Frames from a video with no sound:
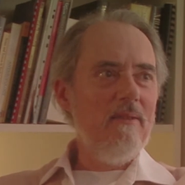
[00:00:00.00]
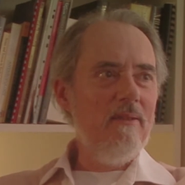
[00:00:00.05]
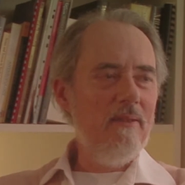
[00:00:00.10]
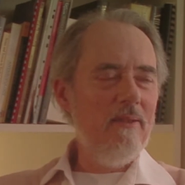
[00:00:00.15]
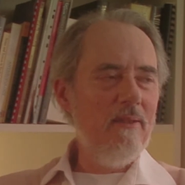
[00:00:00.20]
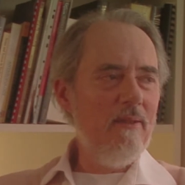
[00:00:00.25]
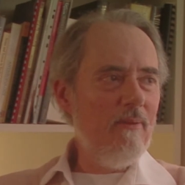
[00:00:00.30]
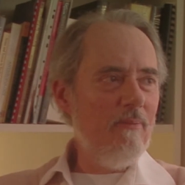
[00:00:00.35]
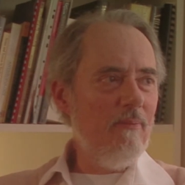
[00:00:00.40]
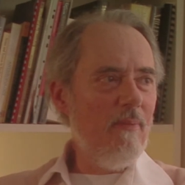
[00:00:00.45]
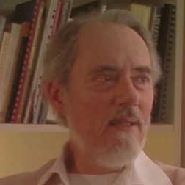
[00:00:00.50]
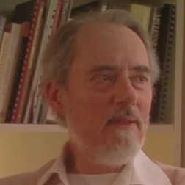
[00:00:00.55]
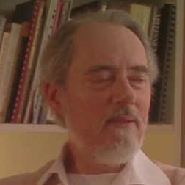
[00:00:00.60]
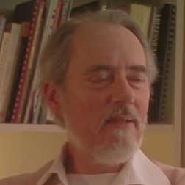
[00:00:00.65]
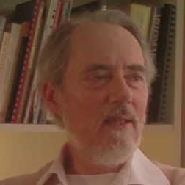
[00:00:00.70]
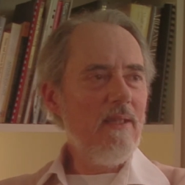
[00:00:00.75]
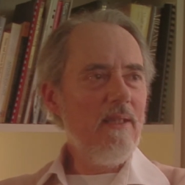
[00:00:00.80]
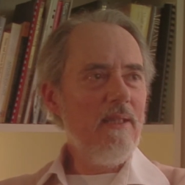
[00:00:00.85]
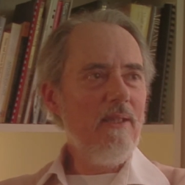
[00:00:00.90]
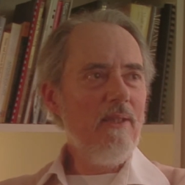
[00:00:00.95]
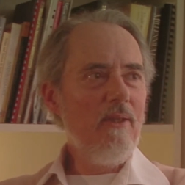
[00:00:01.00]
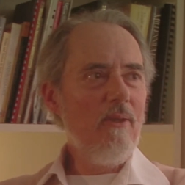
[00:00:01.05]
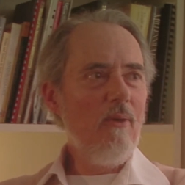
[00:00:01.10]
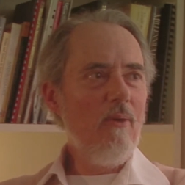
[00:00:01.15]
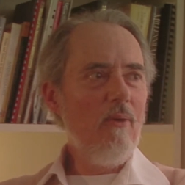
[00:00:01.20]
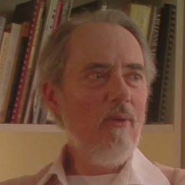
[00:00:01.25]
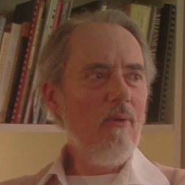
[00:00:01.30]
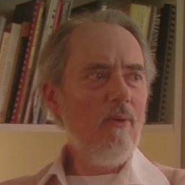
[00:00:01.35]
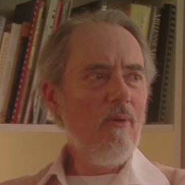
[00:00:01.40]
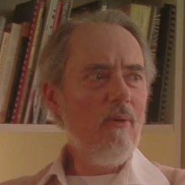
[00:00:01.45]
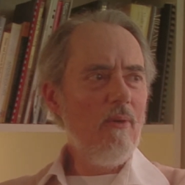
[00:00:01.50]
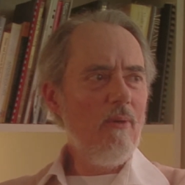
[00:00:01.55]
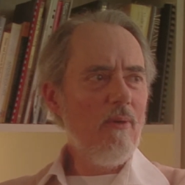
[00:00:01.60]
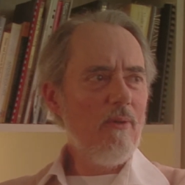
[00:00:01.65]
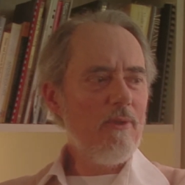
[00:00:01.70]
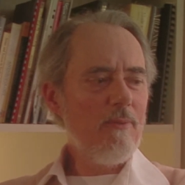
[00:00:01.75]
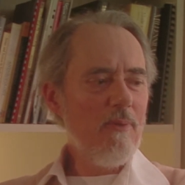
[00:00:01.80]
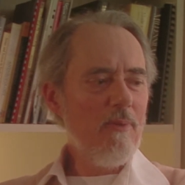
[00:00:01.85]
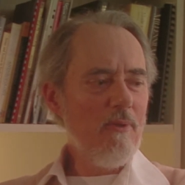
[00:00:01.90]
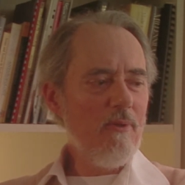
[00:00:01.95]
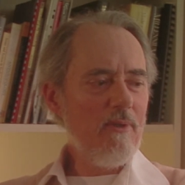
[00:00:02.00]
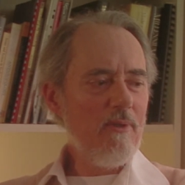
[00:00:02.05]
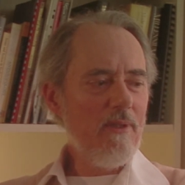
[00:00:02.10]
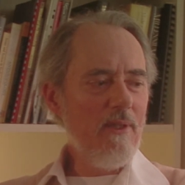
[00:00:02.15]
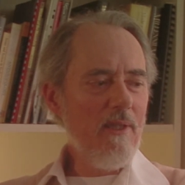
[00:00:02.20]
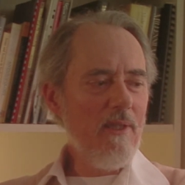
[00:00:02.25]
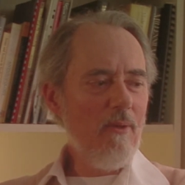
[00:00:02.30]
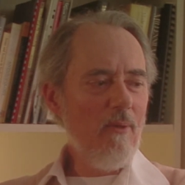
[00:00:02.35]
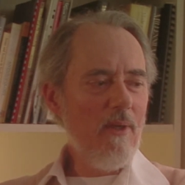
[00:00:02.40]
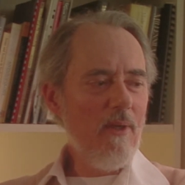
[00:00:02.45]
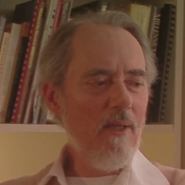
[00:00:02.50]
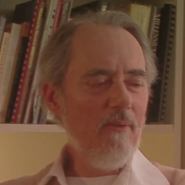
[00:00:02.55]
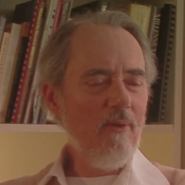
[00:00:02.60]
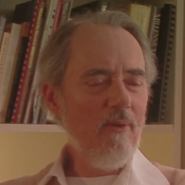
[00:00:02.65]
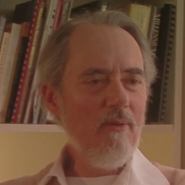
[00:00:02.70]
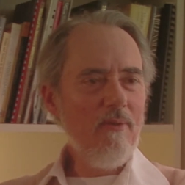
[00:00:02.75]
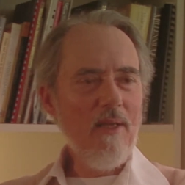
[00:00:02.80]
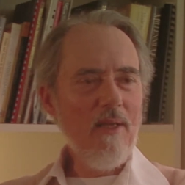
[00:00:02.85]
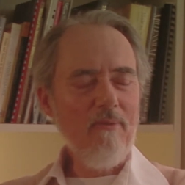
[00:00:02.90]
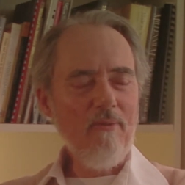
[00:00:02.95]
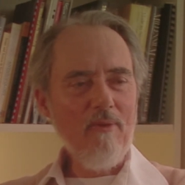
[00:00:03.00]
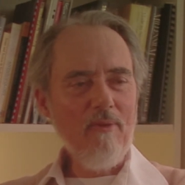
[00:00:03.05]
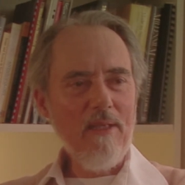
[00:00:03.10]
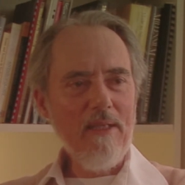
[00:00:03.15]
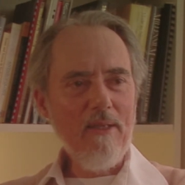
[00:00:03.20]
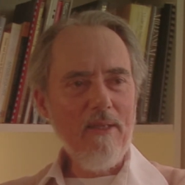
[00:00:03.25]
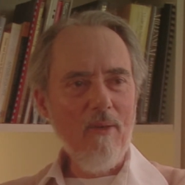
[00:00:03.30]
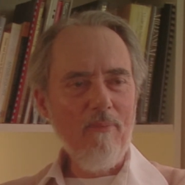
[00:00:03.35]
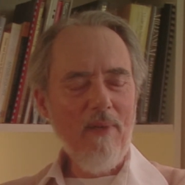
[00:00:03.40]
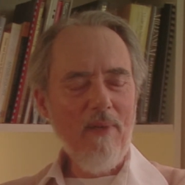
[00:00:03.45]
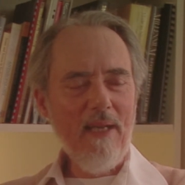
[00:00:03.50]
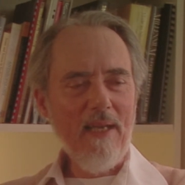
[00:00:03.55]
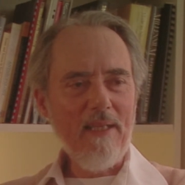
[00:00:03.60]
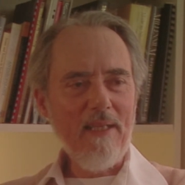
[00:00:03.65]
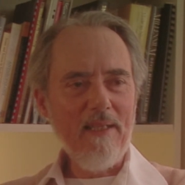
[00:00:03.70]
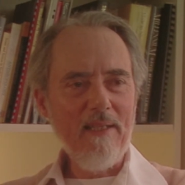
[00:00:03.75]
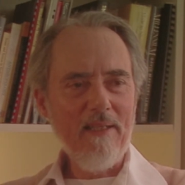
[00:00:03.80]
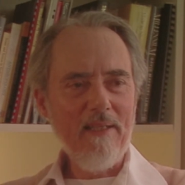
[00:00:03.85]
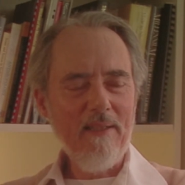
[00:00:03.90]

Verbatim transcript: mentally or spiritually or whatever, I never really got back.